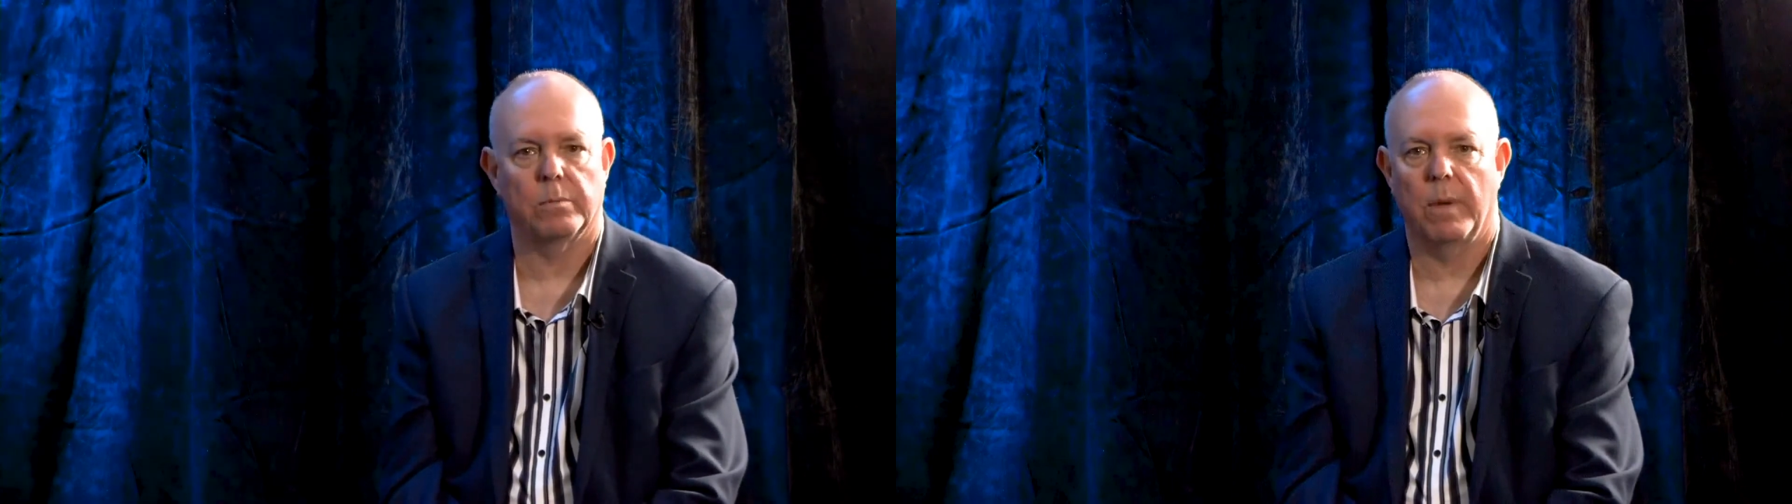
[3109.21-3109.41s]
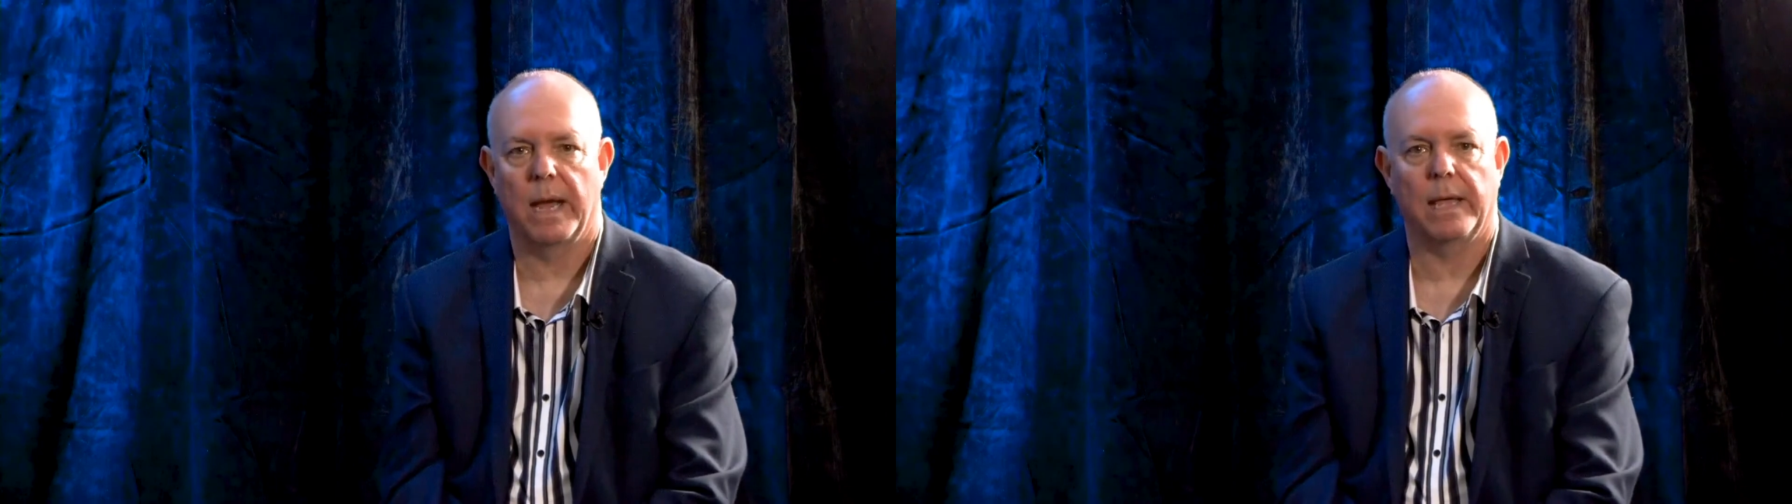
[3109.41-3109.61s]

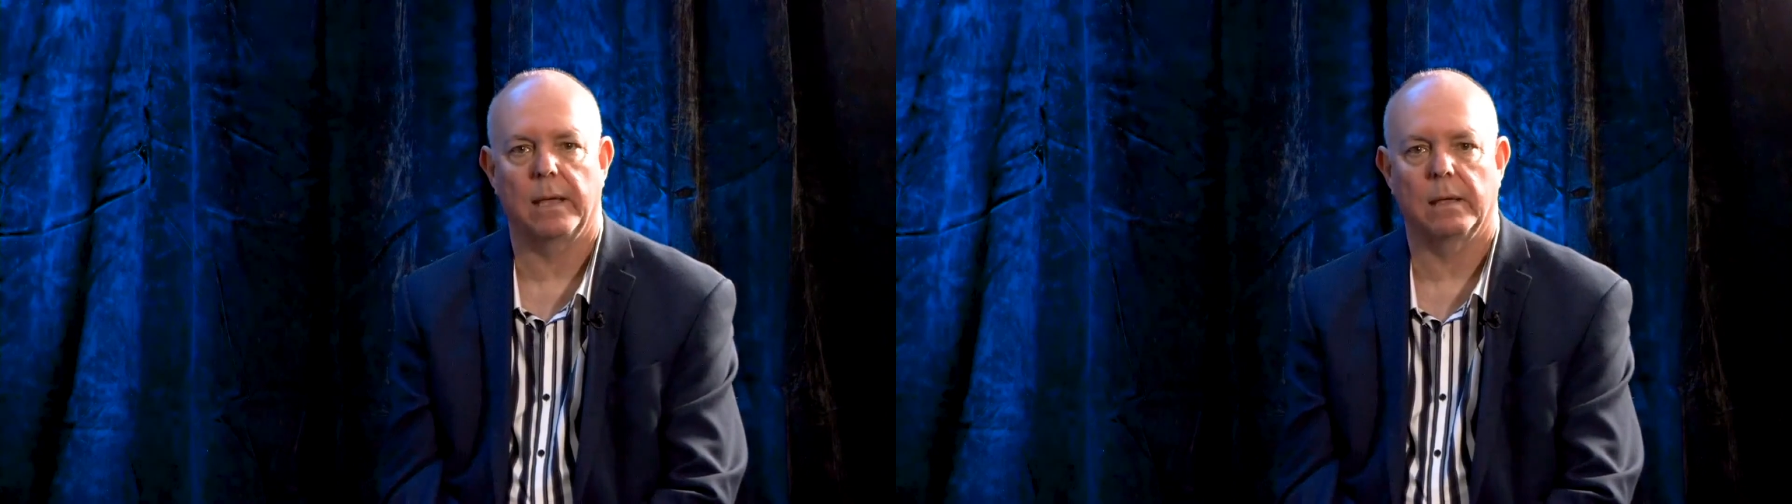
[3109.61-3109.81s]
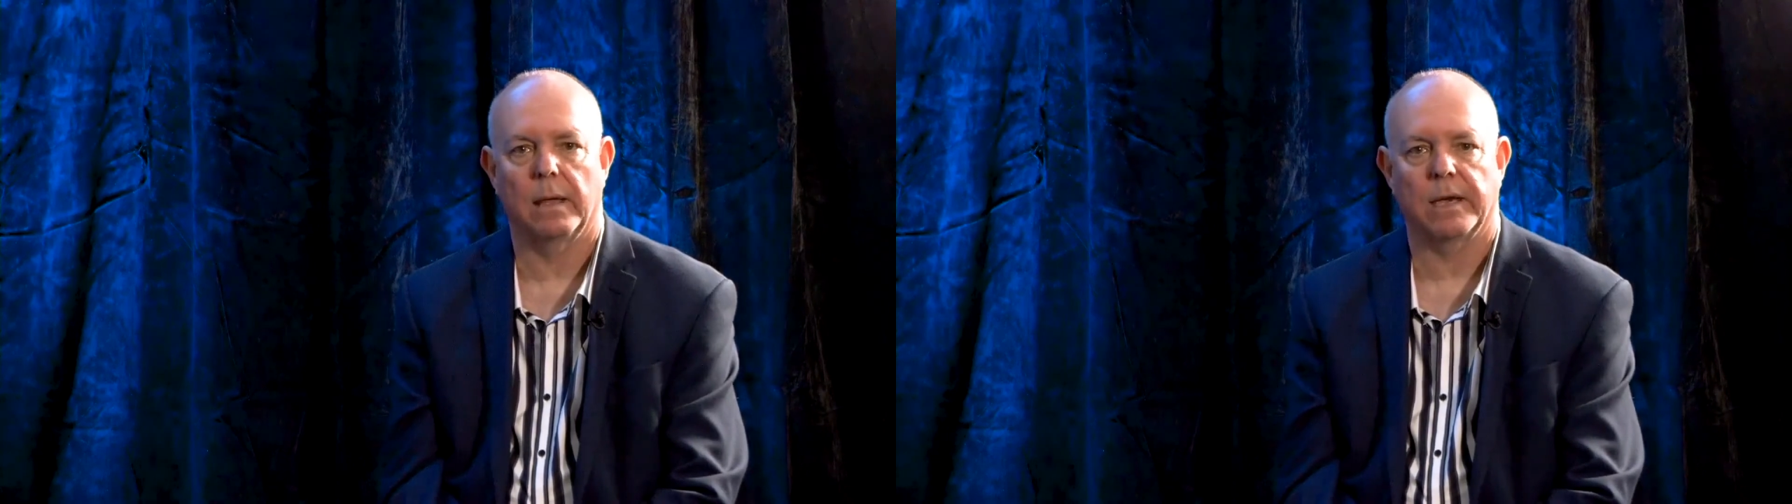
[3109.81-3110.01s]
may
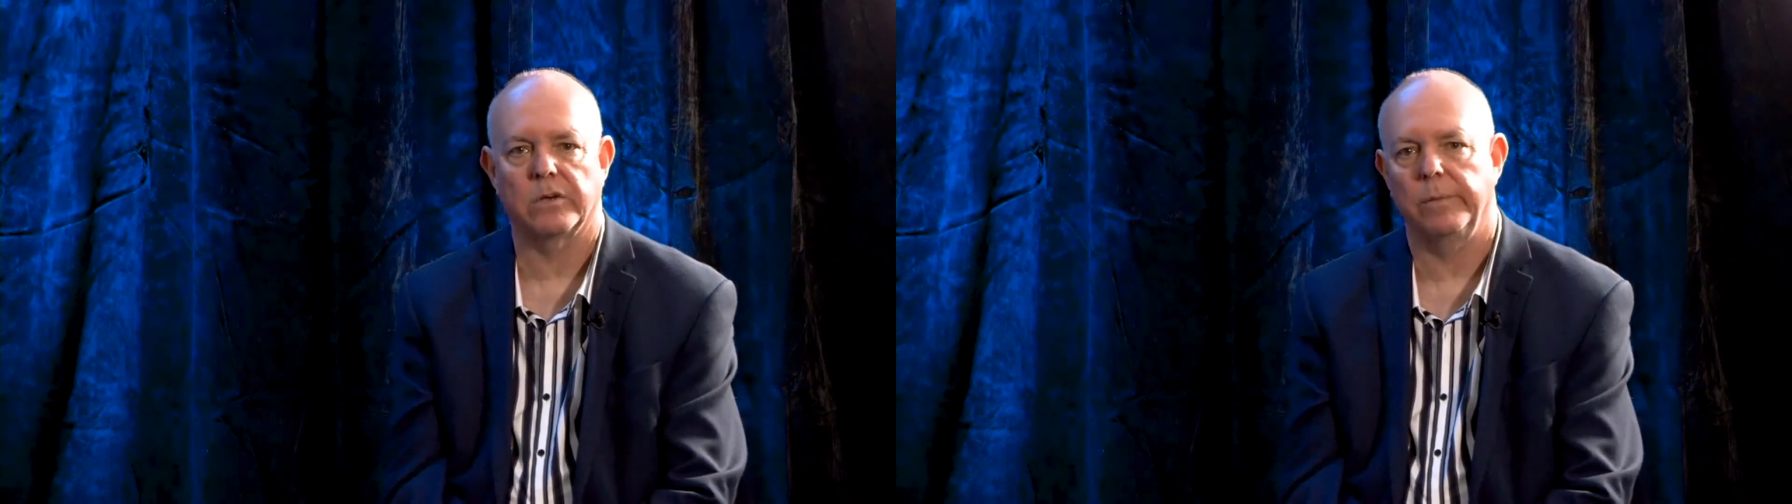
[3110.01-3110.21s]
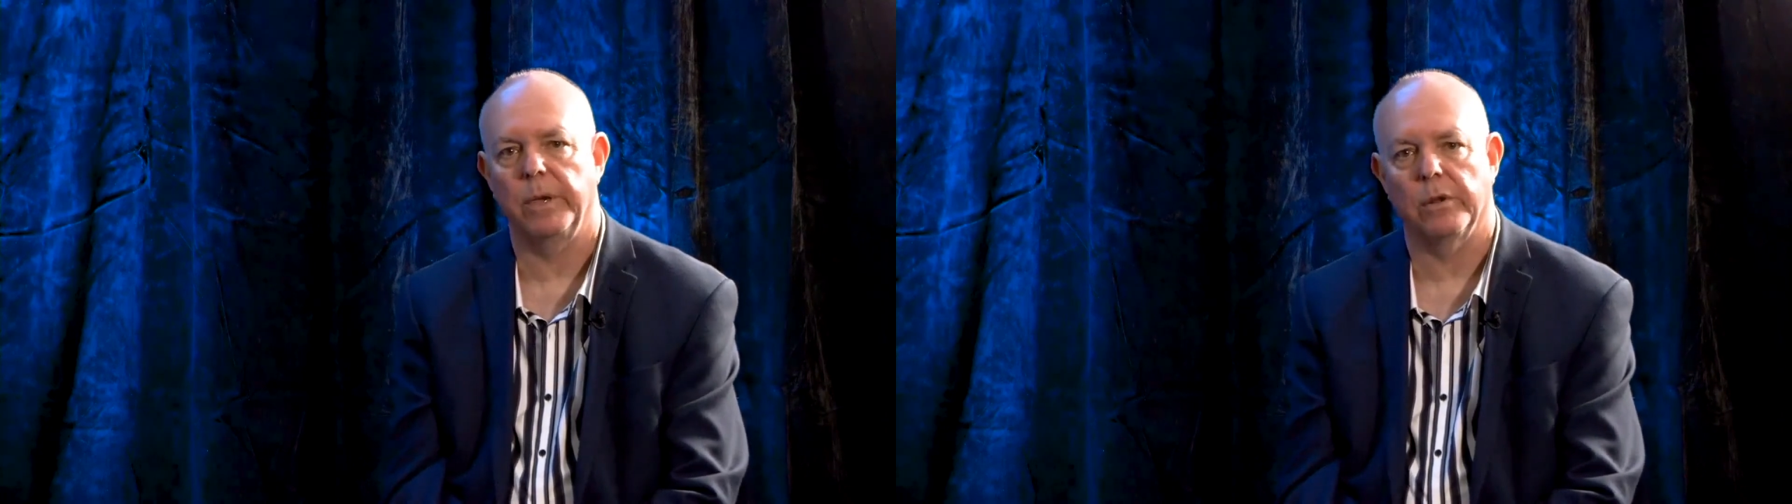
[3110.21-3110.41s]

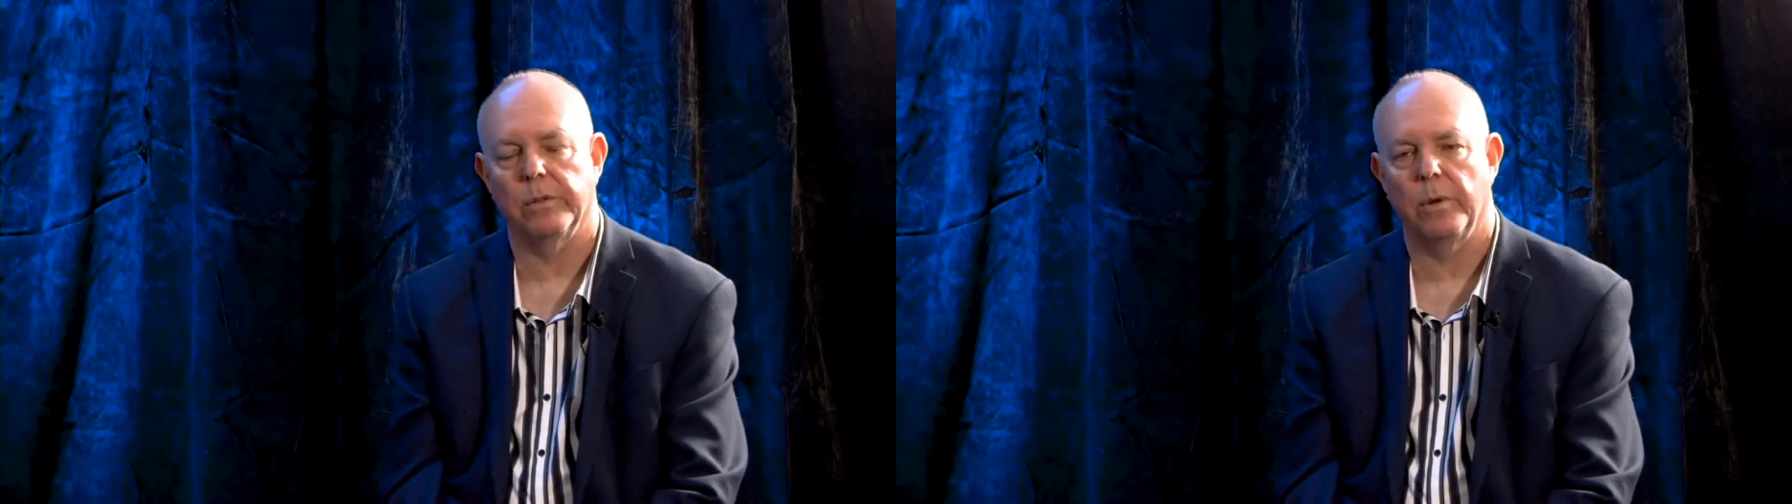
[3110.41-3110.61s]
actually be on the